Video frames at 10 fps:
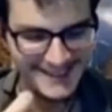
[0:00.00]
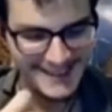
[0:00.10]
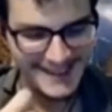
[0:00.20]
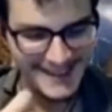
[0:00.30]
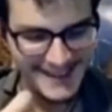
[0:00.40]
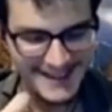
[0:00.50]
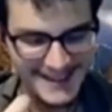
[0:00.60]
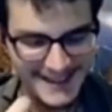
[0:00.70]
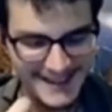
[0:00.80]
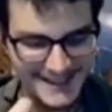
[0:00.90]

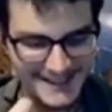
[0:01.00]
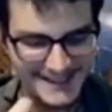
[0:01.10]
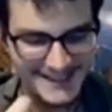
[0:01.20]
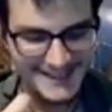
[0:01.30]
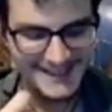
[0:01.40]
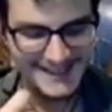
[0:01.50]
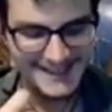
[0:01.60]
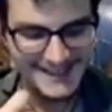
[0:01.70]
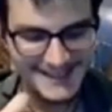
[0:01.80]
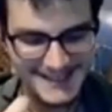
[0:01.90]
and then
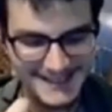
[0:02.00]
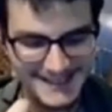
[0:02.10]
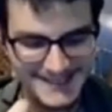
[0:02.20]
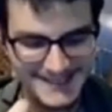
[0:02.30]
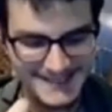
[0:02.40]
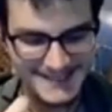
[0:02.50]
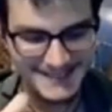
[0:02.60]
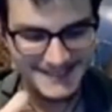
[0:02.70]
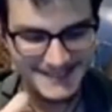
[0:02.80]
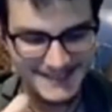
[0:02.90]
it's like
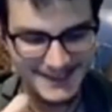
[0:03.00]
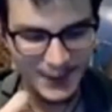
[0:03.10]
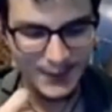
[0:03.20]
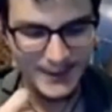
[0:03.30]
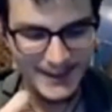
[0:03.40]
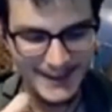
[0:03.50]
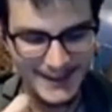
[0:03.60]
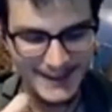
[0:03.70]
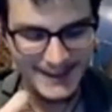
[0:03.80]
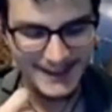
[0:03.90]
knowing
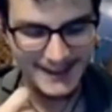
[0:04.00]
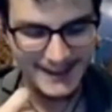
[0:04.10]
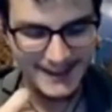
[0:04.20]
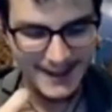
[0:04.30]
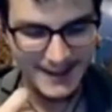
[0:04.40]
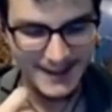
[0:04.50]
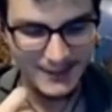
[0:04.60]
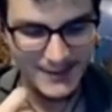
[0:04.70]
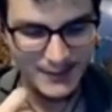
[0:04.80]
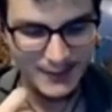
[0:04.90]
that
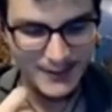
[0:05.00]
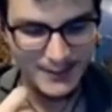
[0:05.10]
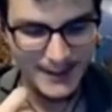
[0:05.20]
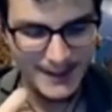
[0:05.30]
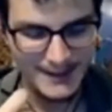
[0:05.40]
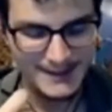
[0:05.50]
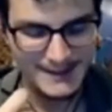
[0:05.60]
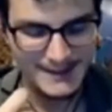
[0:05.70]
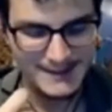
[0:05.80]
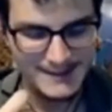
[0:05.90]
when you're back,
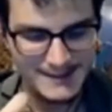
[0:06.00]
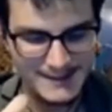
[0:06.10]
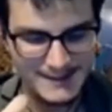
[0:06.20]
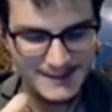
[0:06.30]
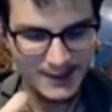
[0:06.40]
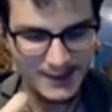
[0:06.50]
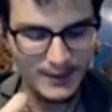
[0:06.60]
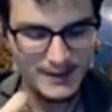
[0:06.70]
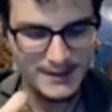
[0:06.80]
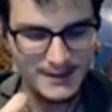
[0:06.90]
it's
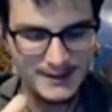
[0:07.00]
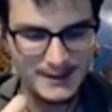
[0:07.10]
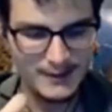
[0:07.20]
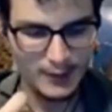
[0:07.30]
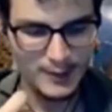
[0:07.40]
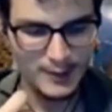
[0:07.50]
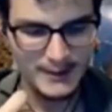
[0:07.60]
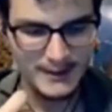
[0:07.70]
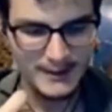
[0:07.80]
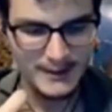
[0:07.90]
always,
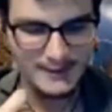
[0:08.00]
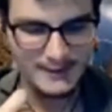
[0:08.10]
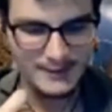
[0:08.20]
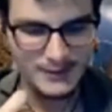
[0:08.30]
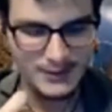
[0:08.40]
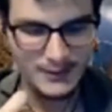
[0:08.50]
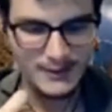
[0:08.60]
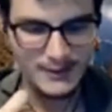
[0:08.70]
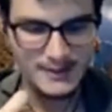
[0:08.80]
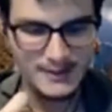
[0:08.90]
ultimately the story
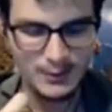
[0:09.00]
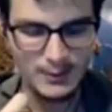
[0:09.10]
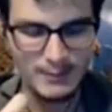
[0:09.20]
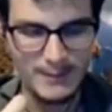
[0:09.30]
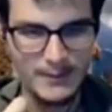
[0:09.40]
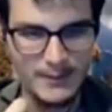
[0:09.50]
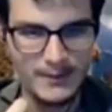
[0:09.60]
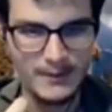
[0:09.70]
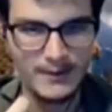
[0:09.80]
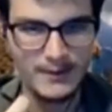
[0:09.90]
is to
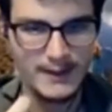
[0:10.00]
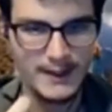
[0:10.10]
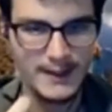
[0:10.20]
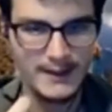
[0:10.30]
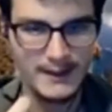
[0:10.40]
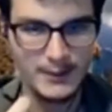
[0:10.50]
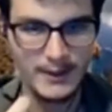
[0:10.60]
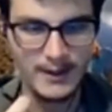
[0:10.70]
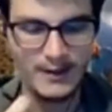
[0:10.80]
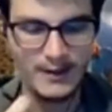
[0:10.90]
remember that we
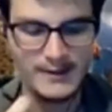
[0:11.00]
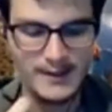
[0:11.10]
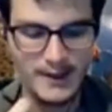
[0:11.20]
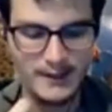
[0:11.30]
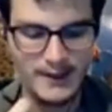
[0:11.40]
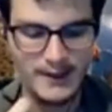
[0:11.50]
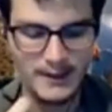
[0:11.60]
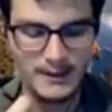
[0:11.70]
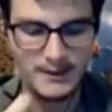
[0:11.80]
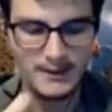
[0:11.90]
are this love, and that
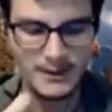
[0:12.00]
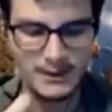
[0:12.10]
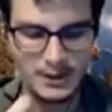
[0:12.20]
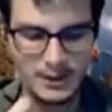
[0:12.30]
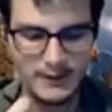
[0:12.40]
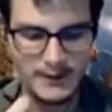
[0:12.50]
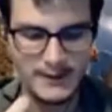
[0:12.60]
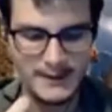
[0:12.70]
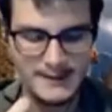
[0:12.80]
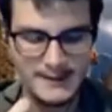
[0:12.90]
we can share it, and it's